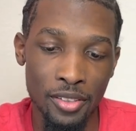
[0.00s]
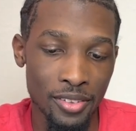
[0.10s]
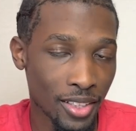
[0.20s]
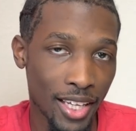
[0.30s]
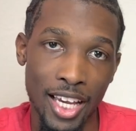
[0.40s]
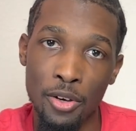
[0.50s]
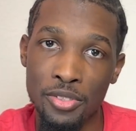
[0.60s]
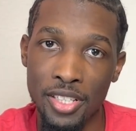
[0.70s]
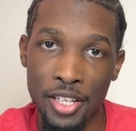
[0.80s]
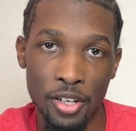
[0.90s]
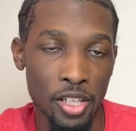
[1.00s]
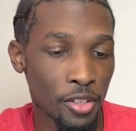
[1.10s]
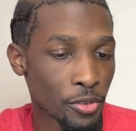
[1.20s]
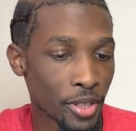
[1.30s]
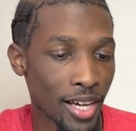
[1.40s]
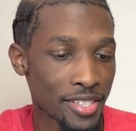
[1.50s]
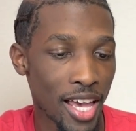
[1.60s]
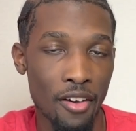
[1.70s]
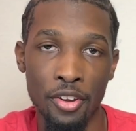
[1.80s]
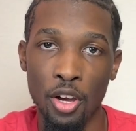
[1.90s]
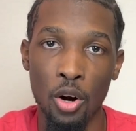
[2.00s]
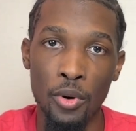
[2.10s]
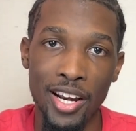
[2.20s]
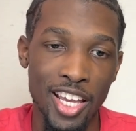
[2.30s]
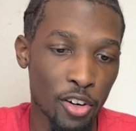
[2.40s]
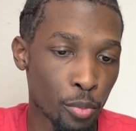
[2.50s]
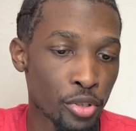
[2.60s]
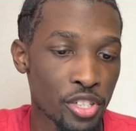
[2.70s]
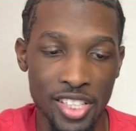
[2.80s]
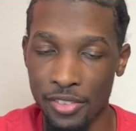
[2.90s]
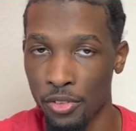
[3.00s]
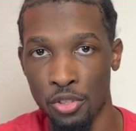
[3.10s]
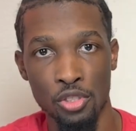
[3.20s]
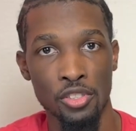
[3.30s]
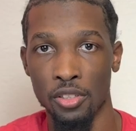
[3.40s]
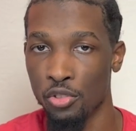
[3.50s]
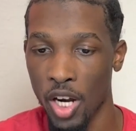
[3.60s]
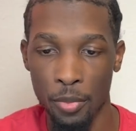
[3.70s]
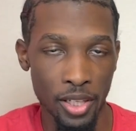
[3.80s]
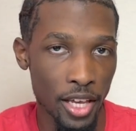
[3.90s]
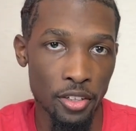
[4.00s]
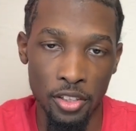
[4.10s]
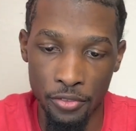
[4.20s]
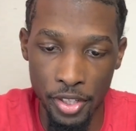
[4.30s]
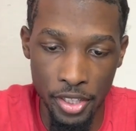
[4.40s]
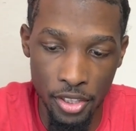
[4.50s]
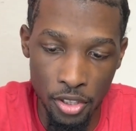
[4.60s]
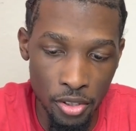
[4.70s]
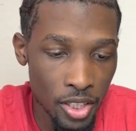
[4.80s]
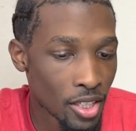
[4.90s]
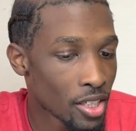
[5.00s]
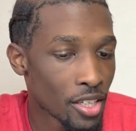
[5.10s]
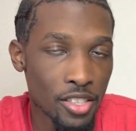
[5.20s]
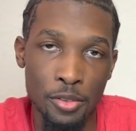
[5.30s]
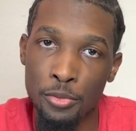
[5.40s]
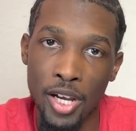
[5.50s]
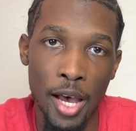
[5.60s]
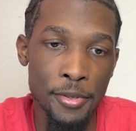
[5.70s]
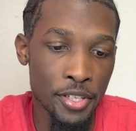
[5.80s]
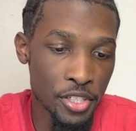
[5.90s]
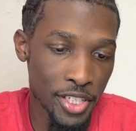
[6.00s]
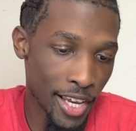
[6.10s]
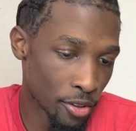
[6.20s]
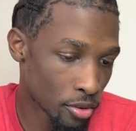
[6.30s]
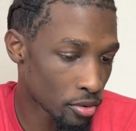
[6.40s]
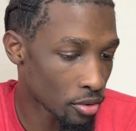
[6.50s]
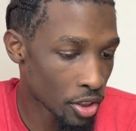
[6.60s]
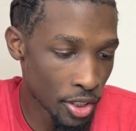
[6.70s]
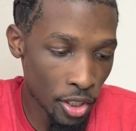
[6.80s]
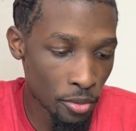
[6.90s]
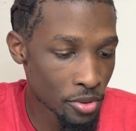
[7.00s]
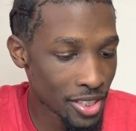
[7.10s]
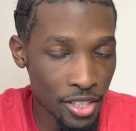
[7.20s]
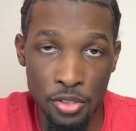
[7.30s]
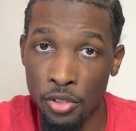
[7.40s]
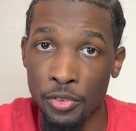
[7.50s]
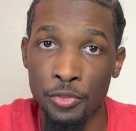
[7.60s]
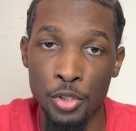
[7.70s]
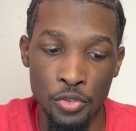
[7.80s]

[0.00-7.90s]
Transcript: like I was saying earlier, if you guys haven't already, I'd appreciate if you just, drop a like on the video, subscribe to the channel, stay tuned for future